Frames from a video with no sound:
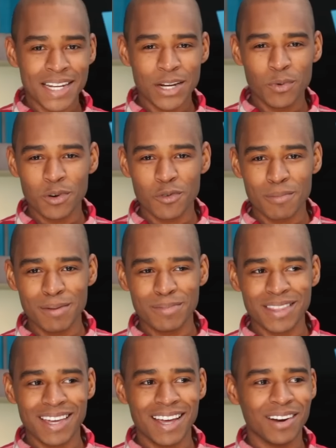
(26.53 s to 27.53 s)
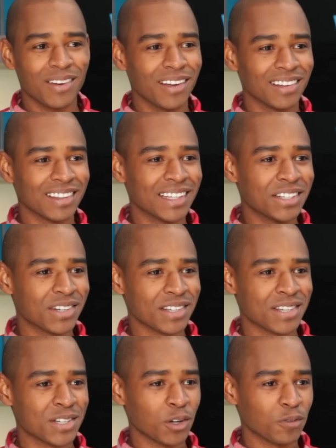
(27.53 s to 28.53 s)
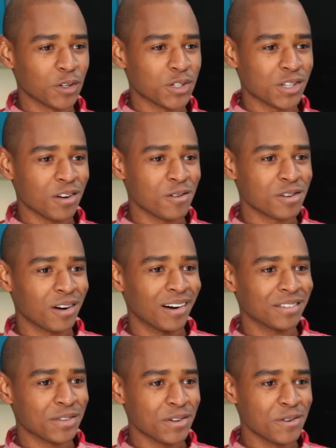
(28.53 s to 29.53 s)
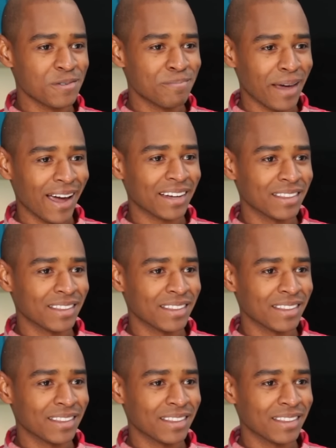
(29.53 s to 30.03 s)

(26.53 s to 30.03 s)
anyone remember that Alicia Silverstone cartoon back in